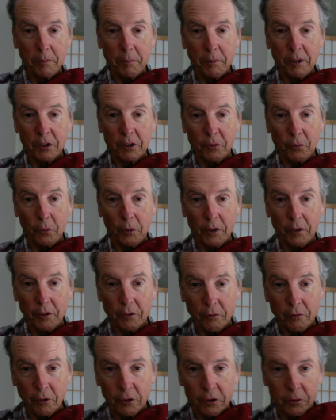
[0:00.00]
piece for you in
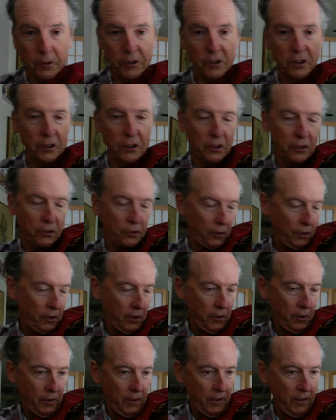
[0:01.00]
first position so you
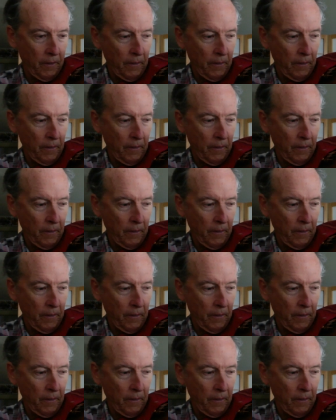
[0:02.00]
hear it.